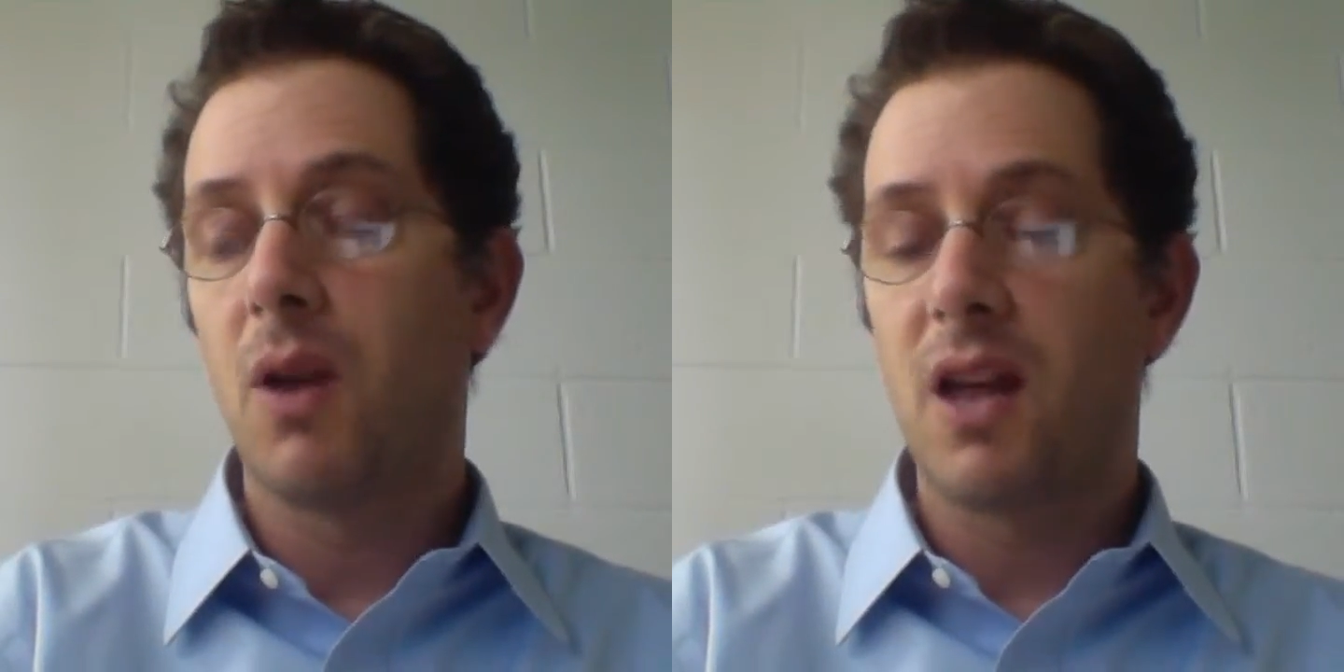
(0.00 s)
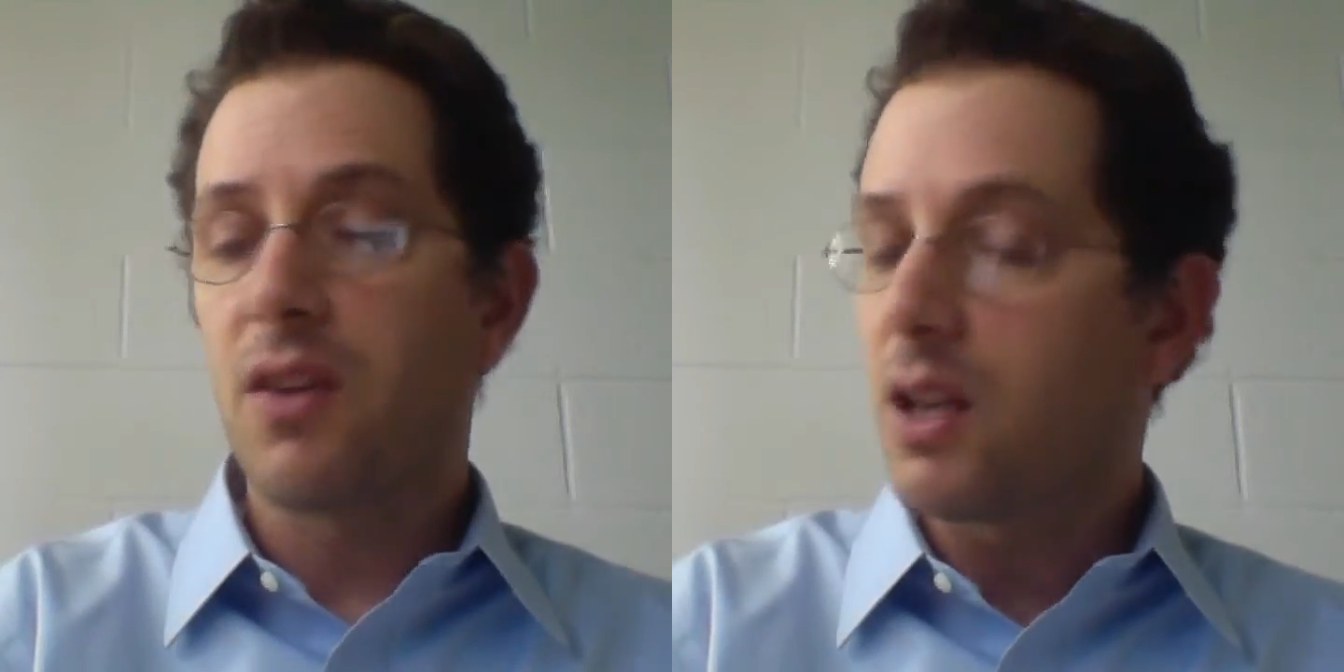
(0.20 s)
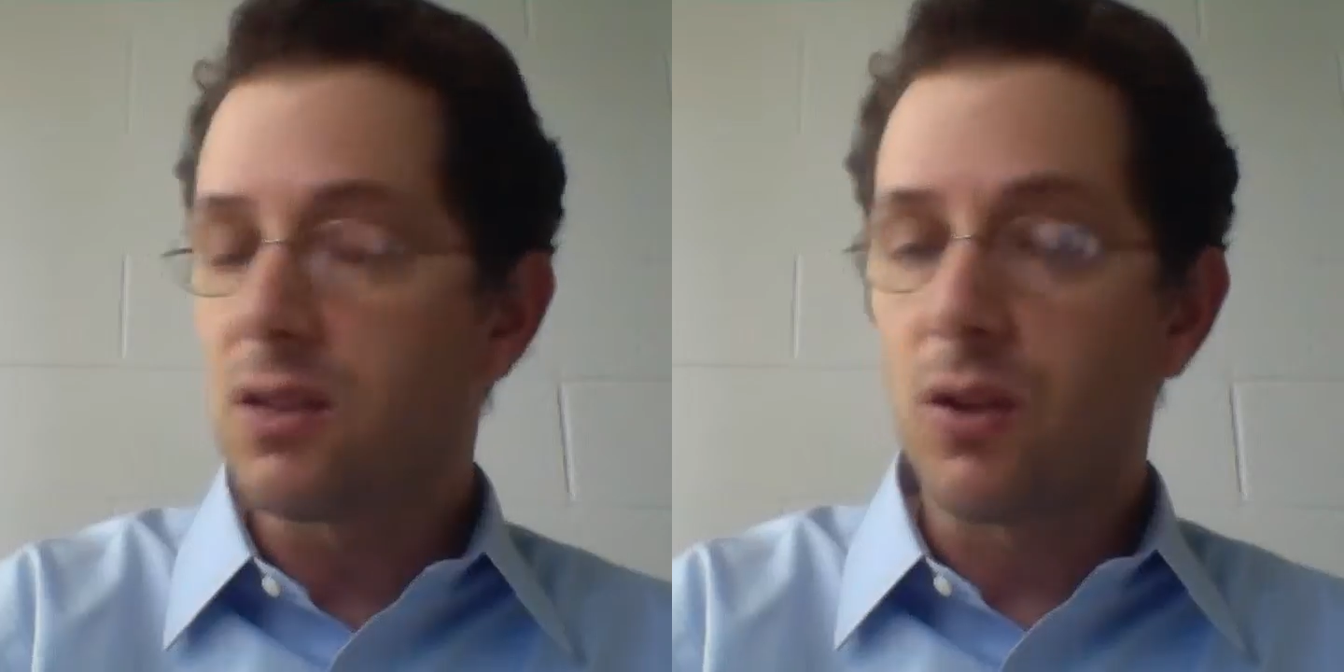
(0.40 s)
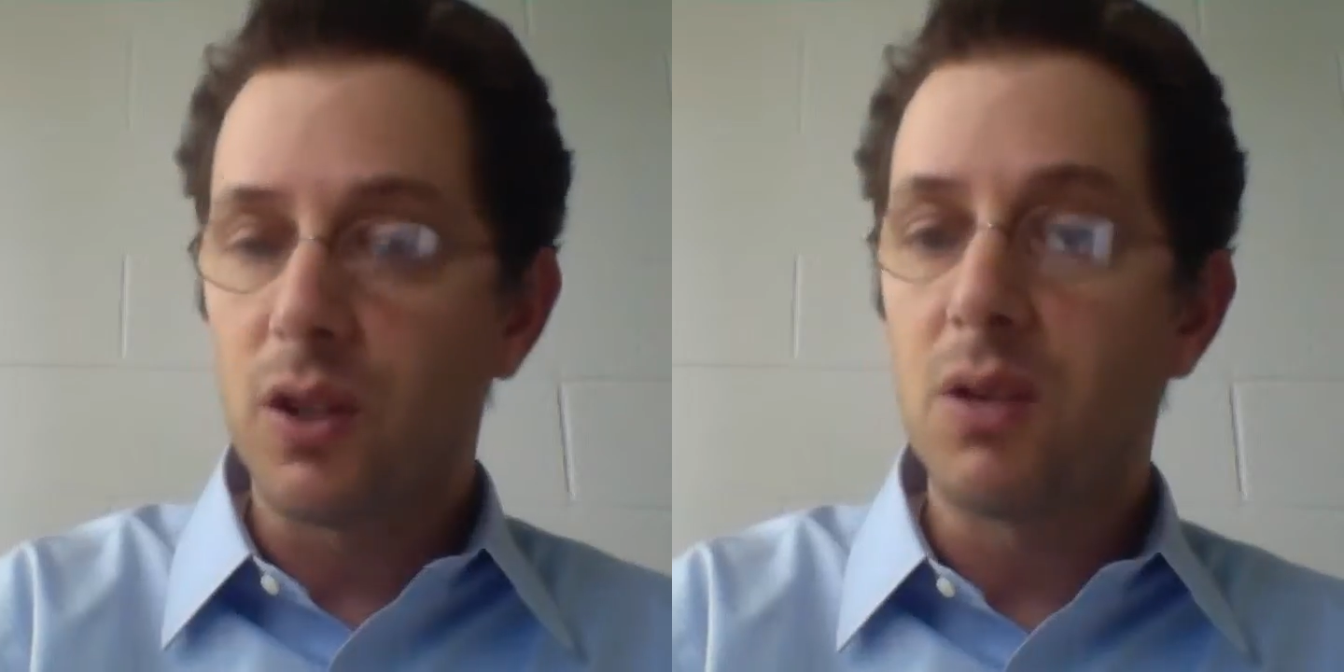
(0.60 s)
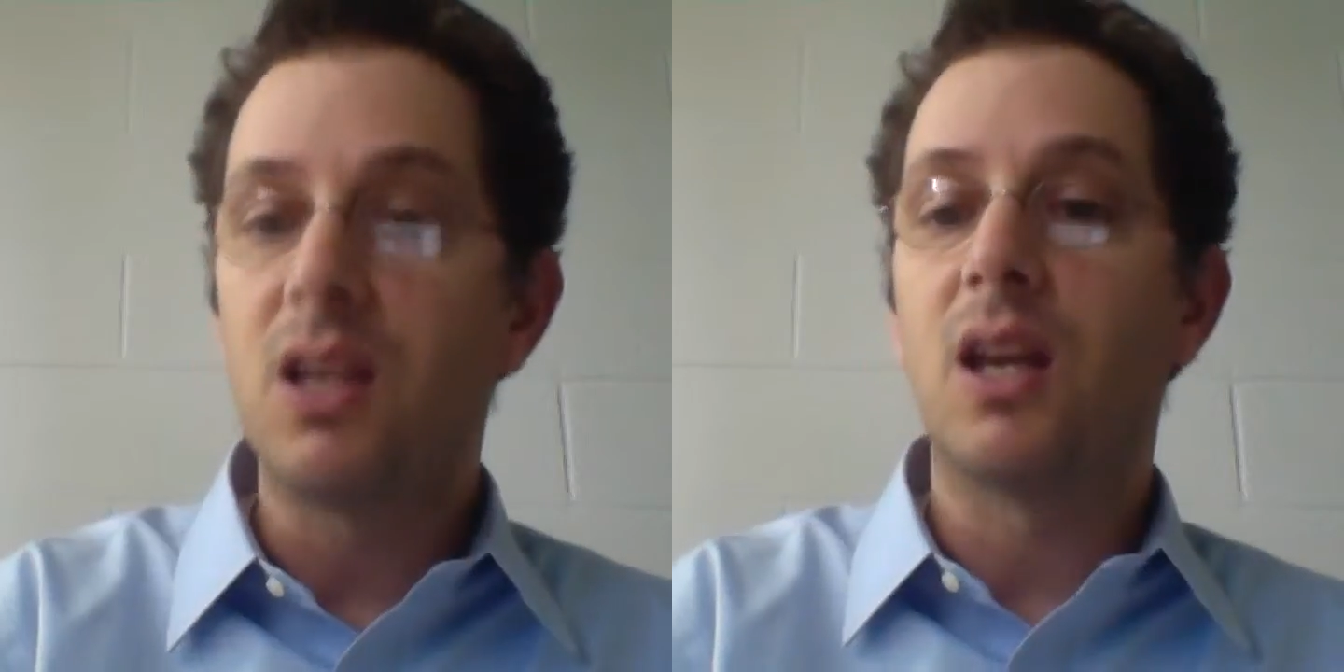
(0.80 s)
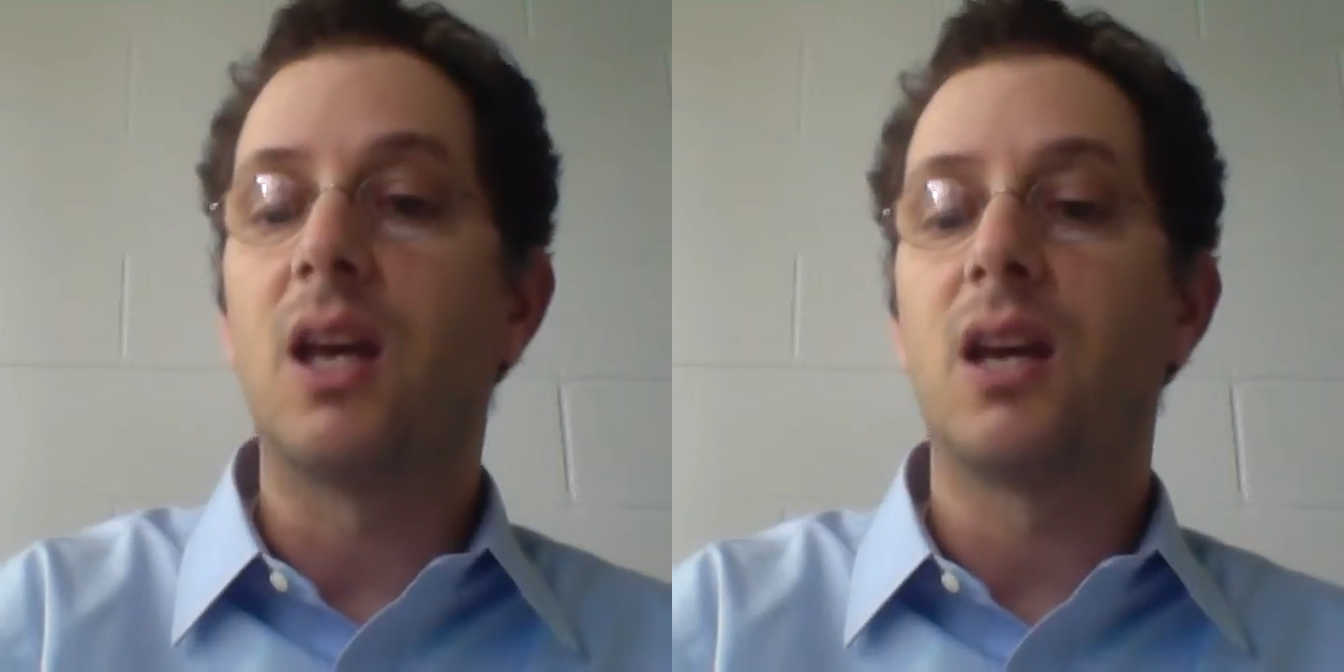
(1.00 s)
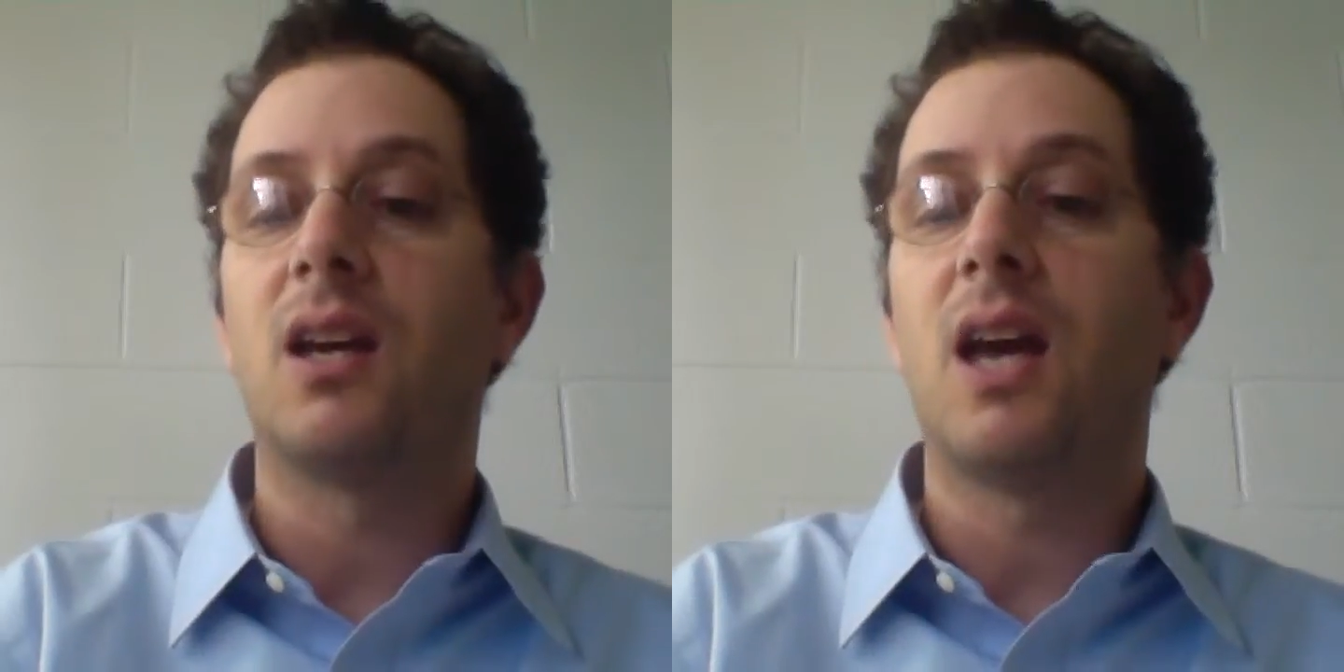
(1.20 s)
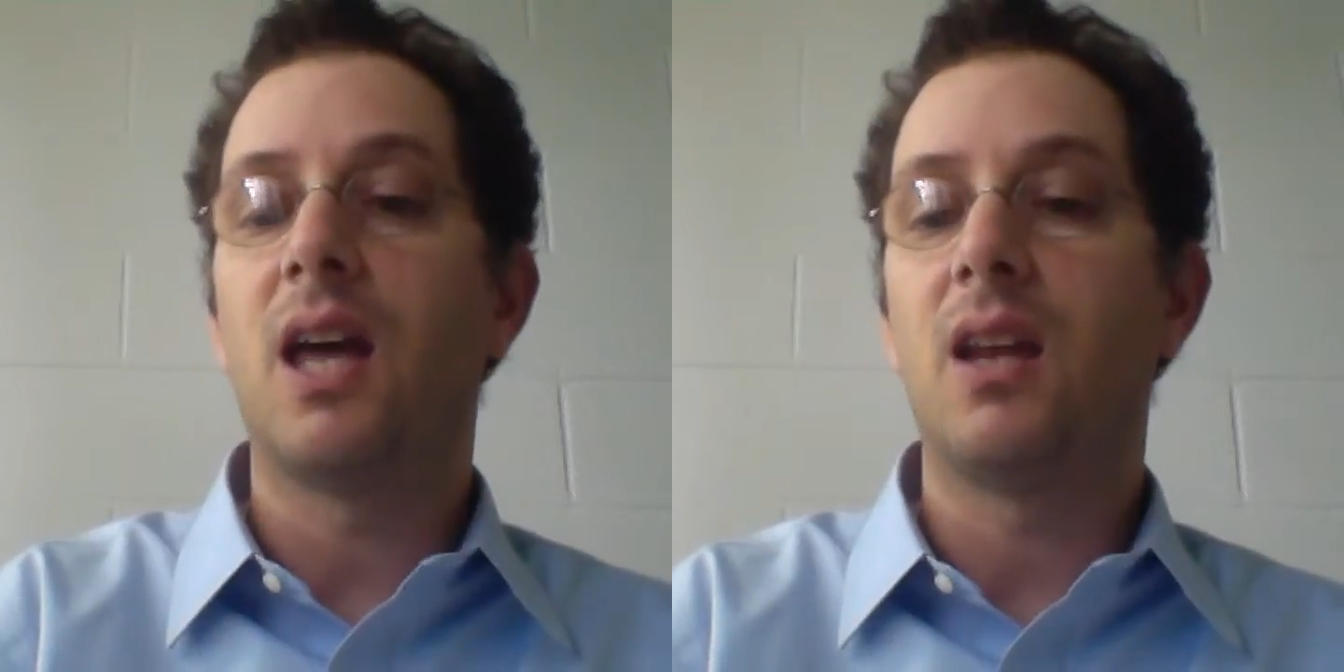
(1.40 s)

but I think it's only beginning.